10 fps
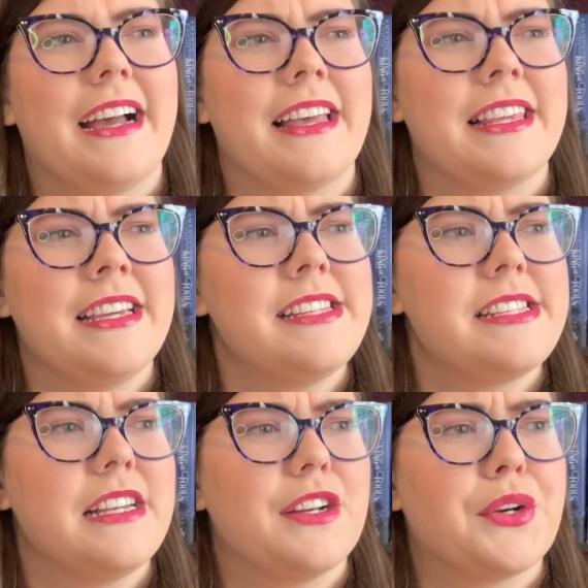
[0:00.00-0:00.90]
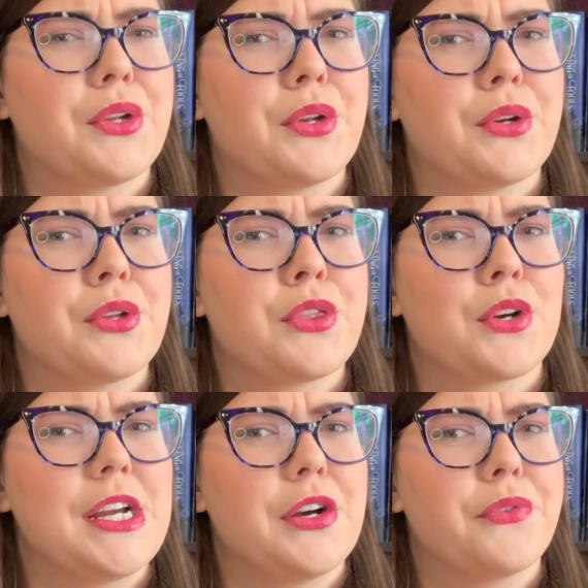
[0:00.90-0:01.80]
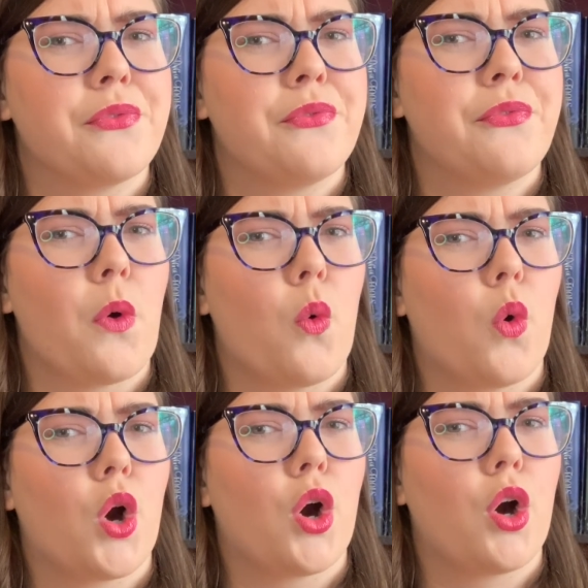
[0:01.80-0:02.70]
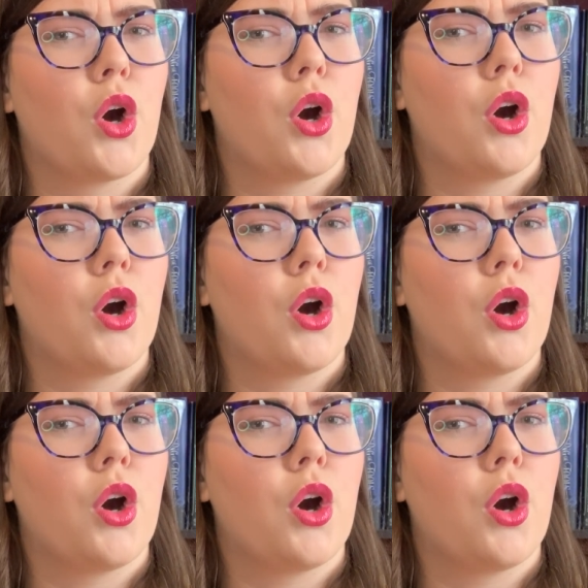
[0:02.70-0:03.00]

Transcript: I think it's year 3 or 4.